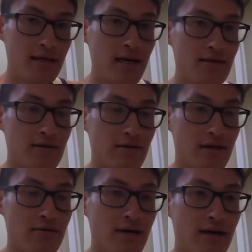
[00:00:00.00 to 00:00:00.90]
so I
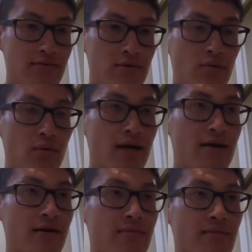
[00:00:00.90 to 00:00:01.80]
don't have to
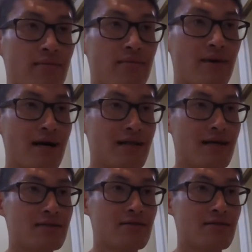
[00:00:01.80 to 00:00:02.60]
carry my glass,